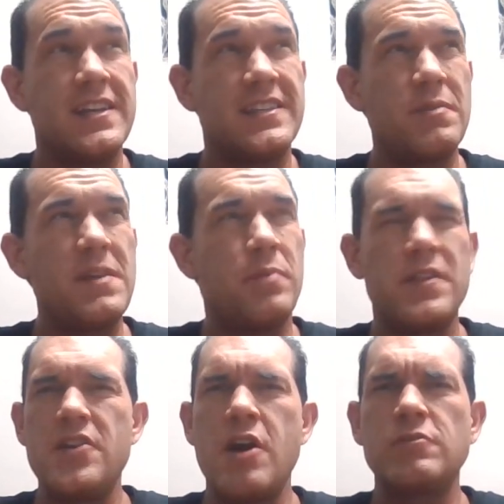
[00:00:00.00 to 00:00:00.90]
somebody
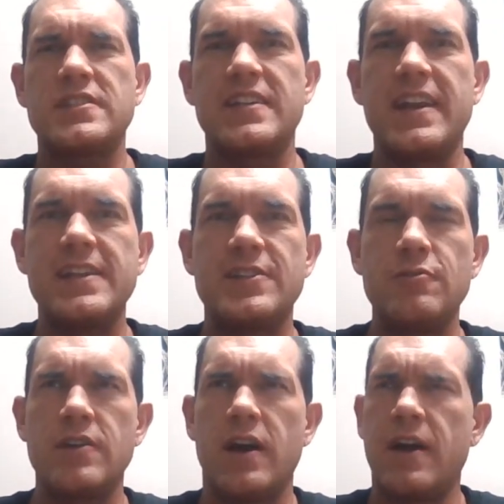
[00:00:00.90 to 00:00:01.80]
put in the notes today
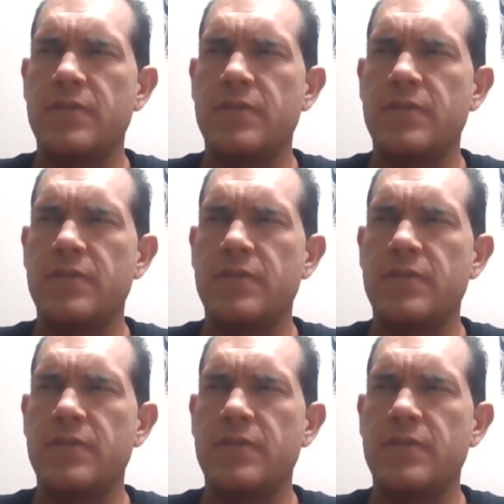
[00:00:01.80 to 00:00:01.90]
too. Uh,